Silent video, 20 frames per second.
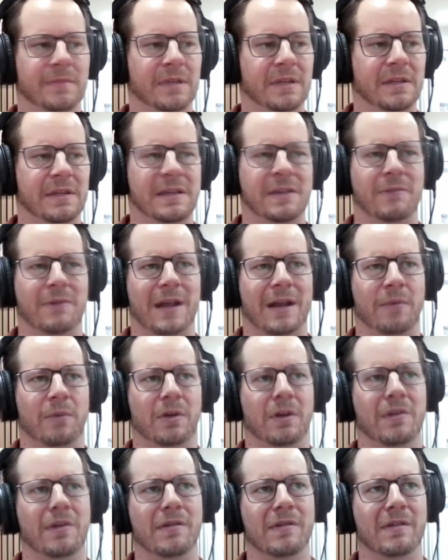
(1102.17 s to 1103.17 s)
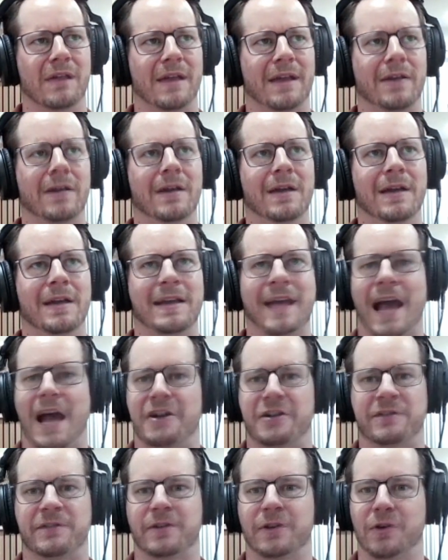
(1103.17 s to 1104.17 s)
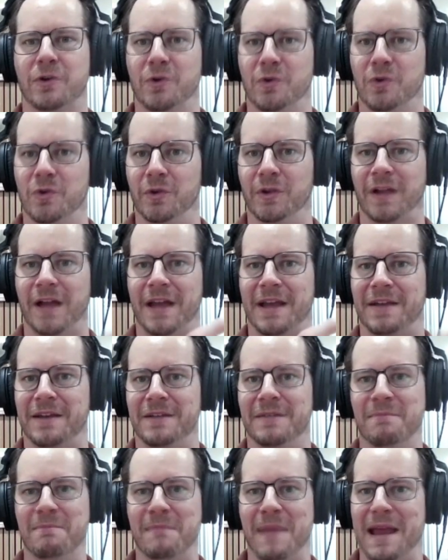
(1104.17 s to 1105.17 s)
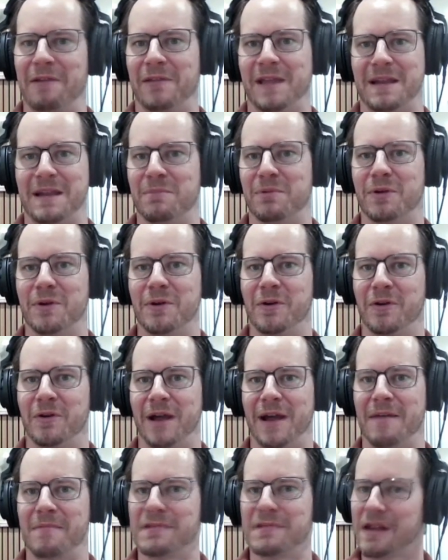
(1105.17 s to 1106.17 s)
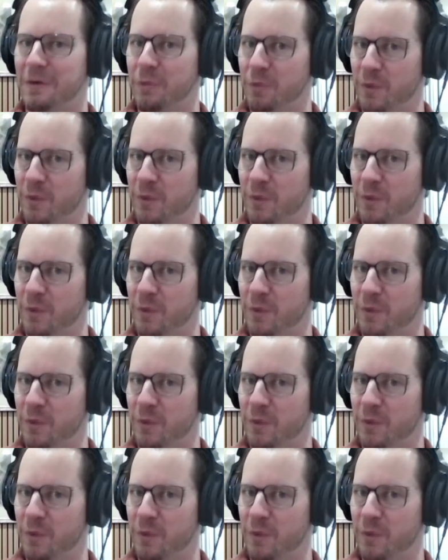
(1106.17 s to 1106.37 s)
He ran one of those like cash for gold, like mailing programs, like